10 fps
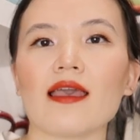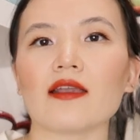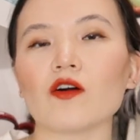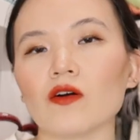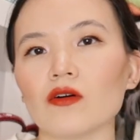
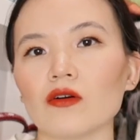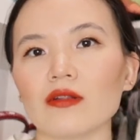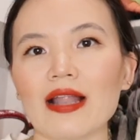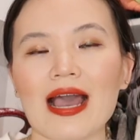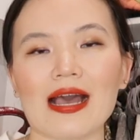
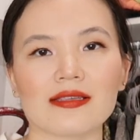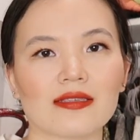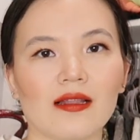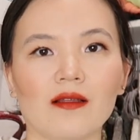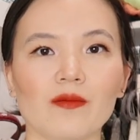It'll
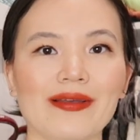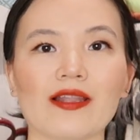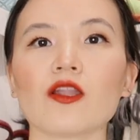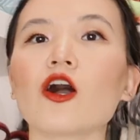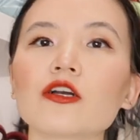last a little
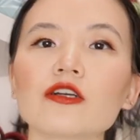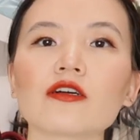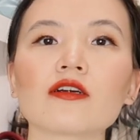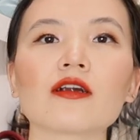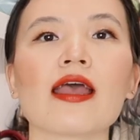bit
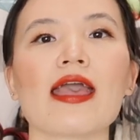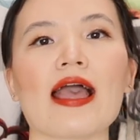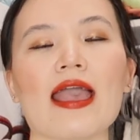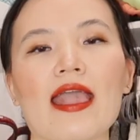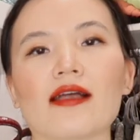longer
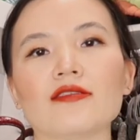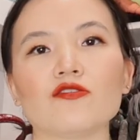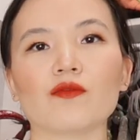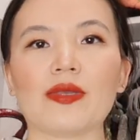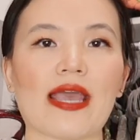and
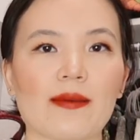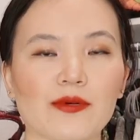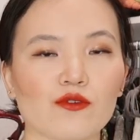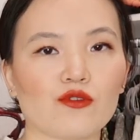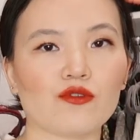you'll be
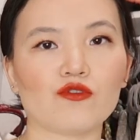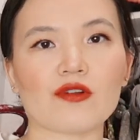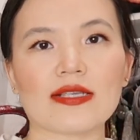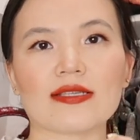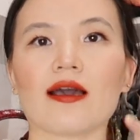able to
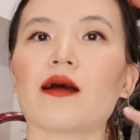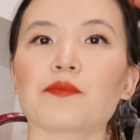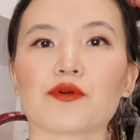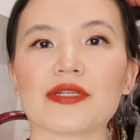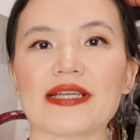dress it
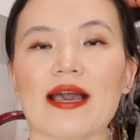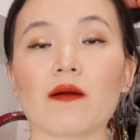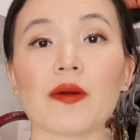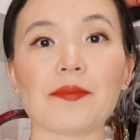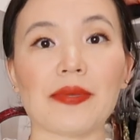up or
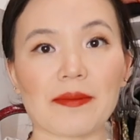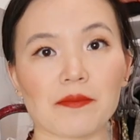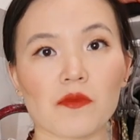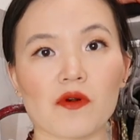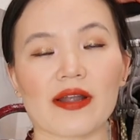down a bit
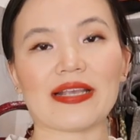more